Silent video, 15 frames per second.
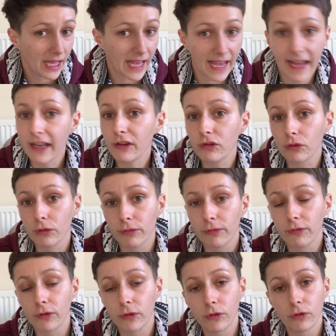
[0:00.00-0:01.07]
any sort of
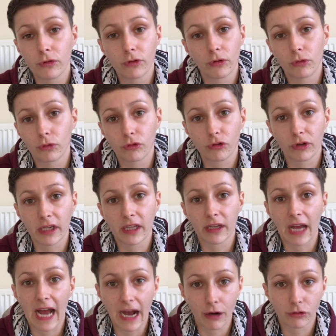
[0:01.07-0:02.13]
food or drink
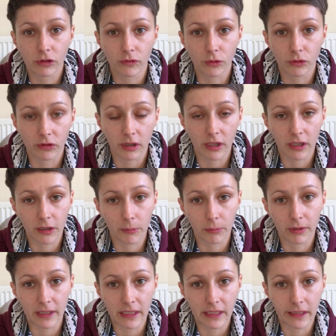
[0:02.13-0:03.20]
out of your diet
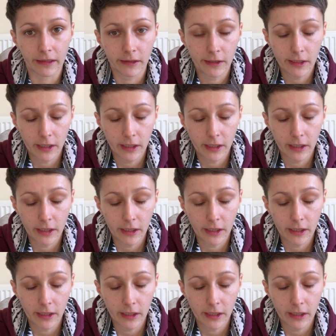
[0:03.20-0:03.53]
completely.